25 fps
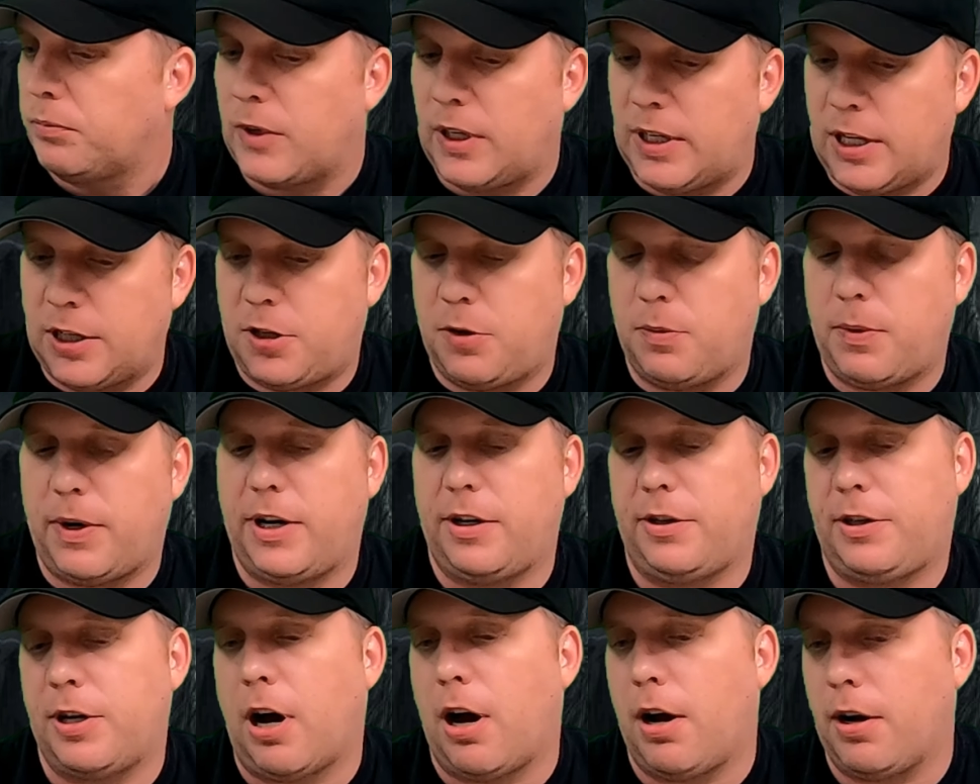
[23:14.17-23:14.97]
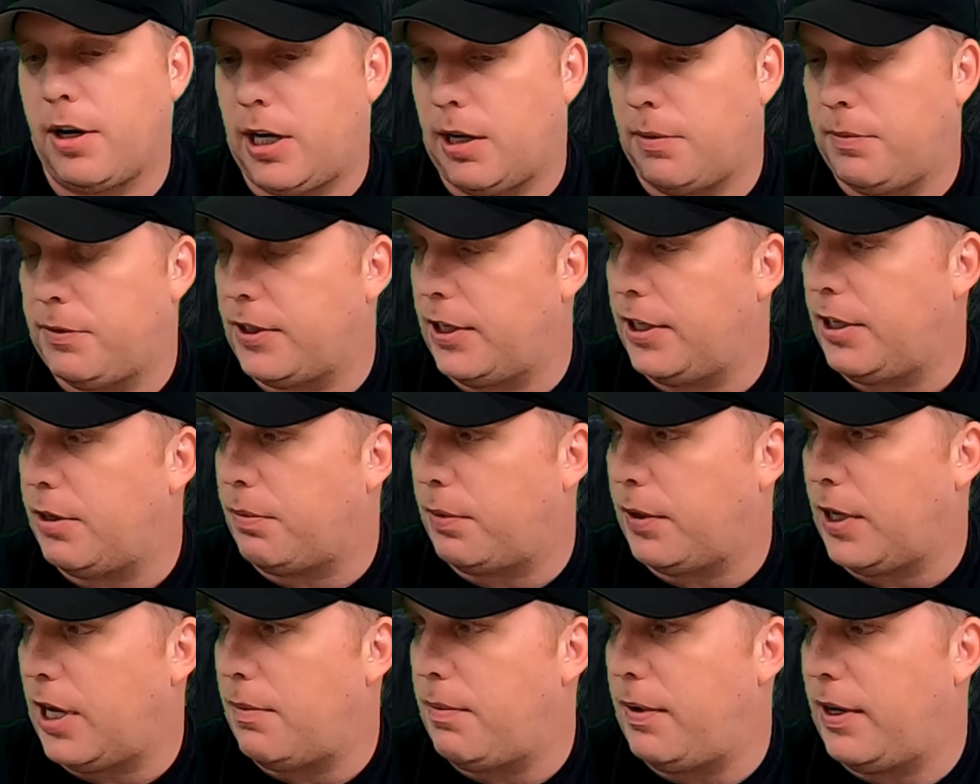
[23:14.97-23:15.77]
And this is where your dog comes into
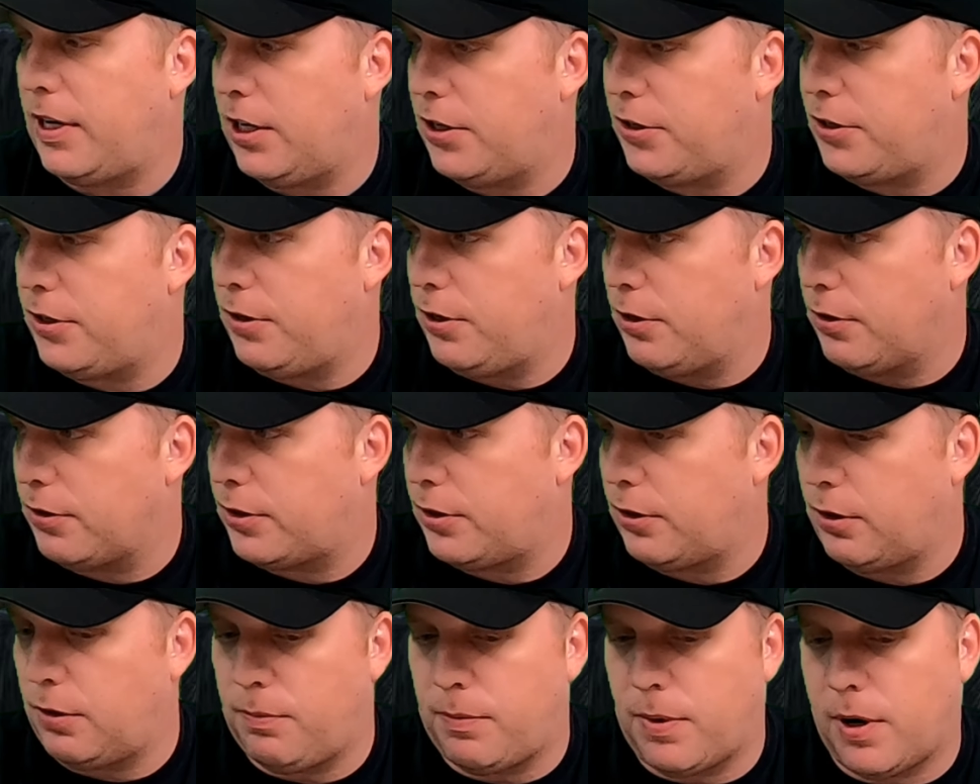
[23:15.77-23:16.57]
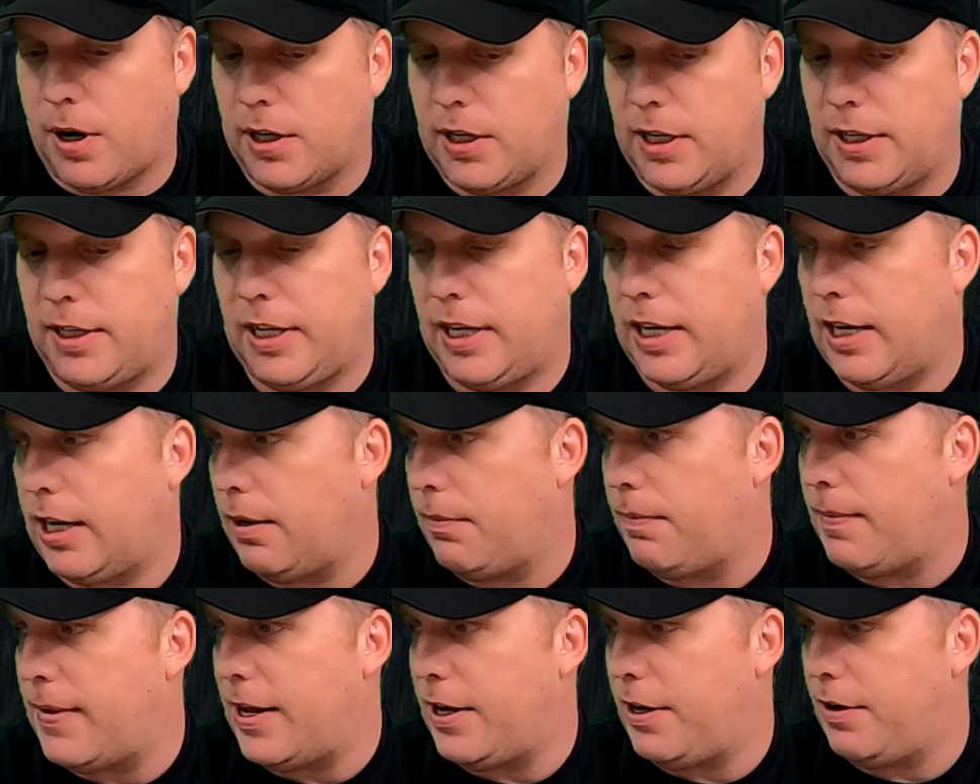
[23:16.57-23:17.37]
play because you're, you're so bonded to
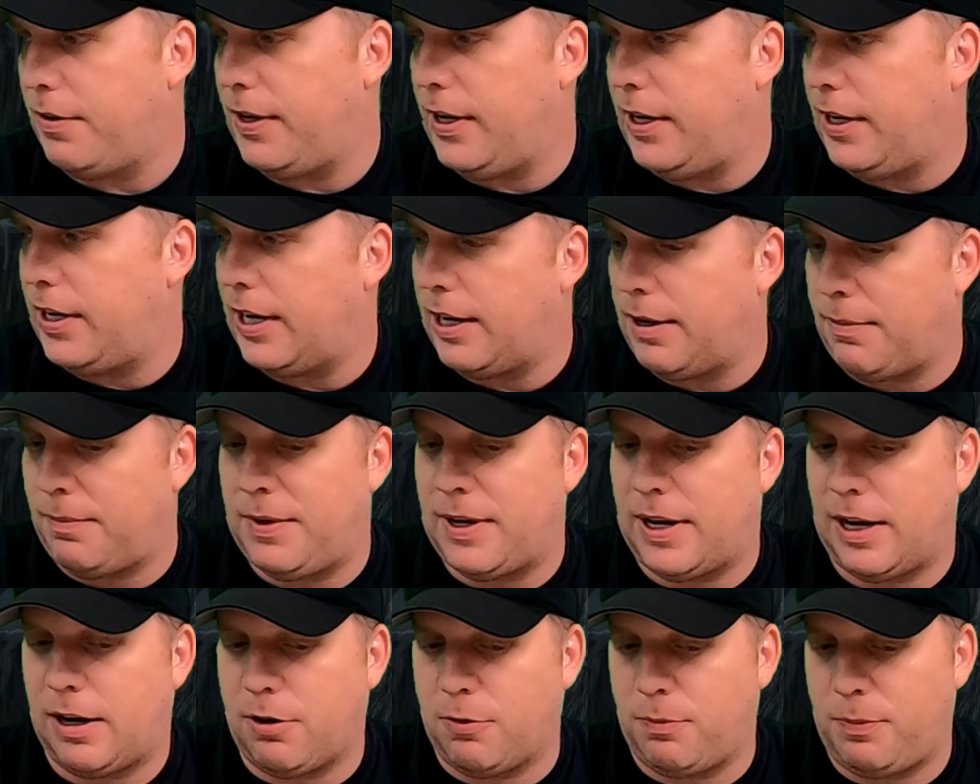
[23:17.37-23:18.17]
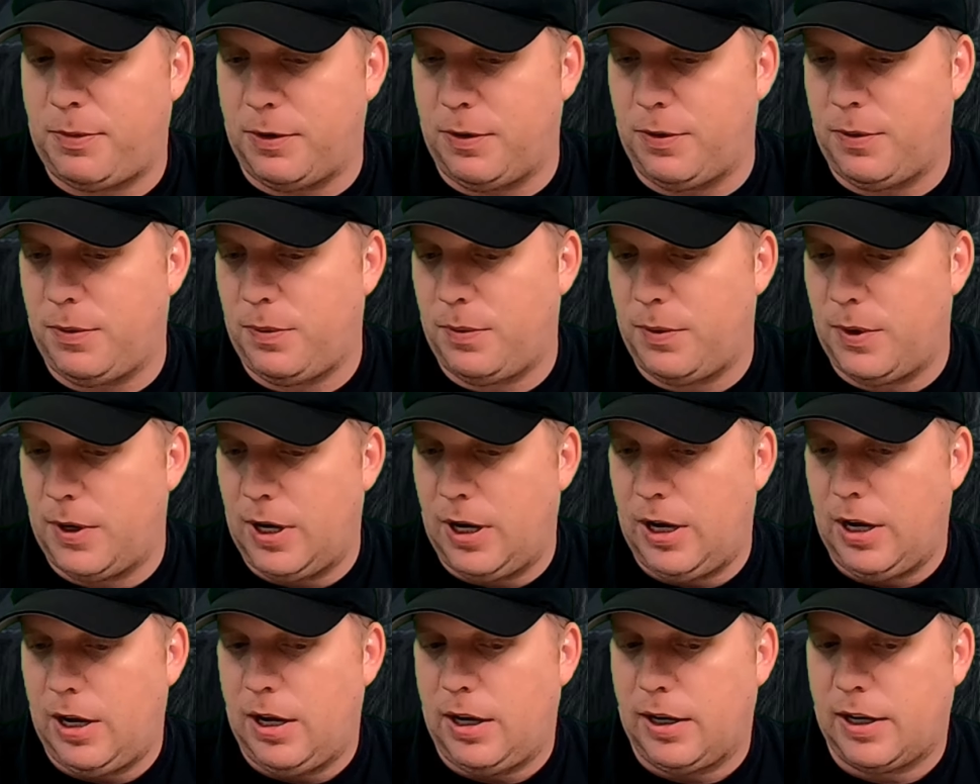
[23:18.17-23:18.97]
him that you need him to help you
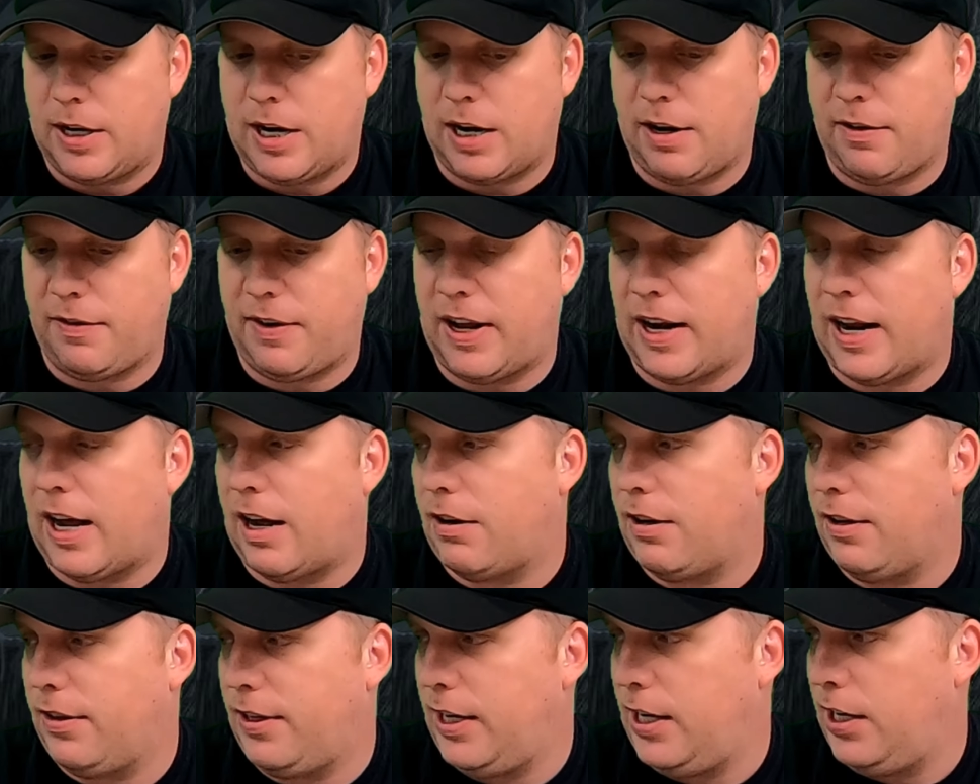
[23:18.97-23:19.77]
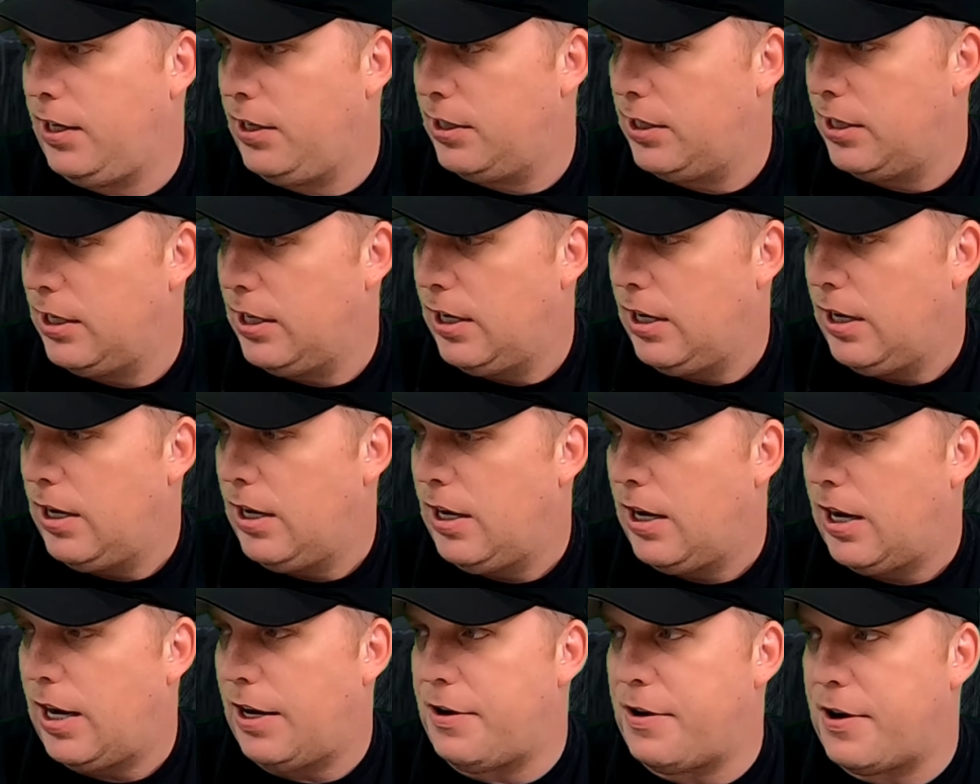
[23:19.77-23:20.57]
kind of get out of these.
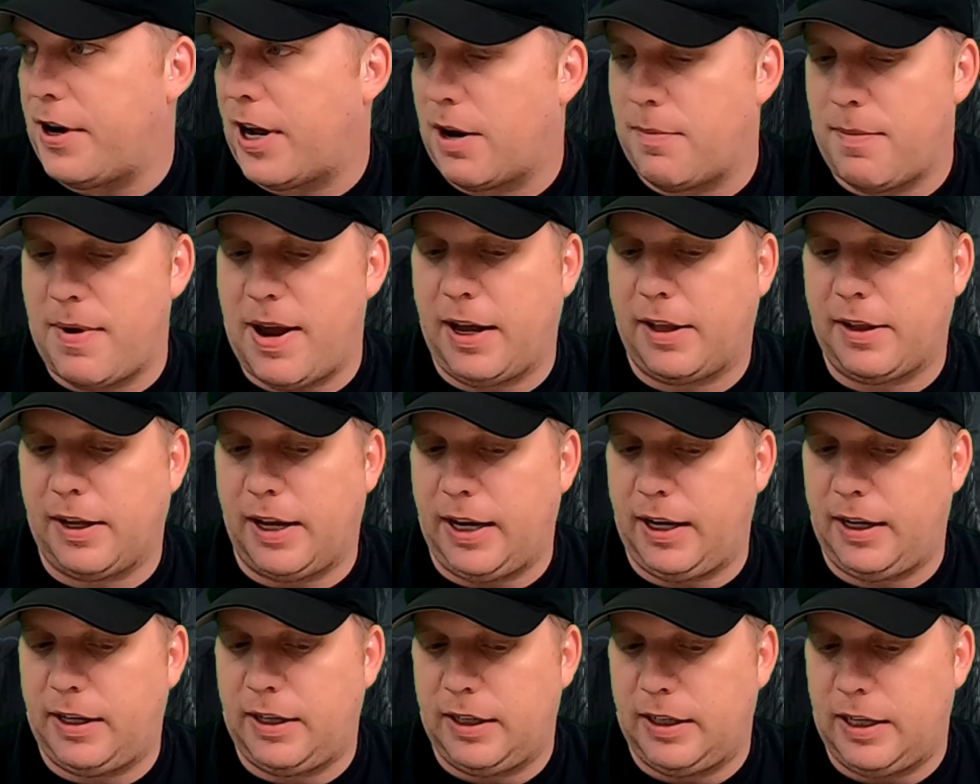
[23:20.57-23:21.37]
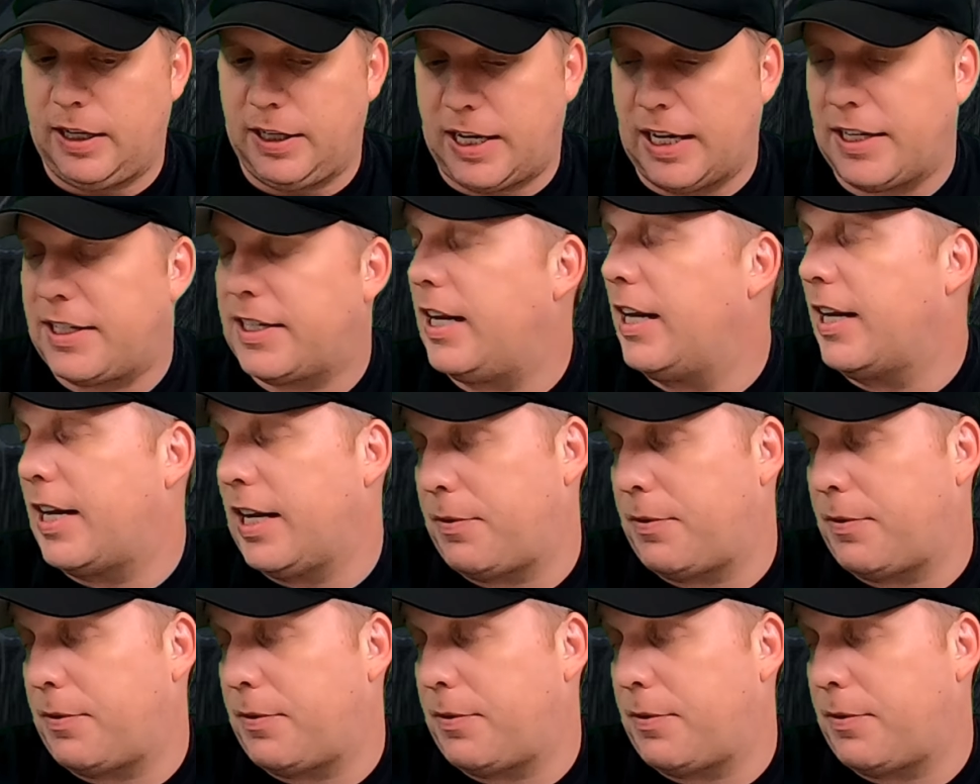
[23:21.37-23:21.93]
And you got to make like it gets it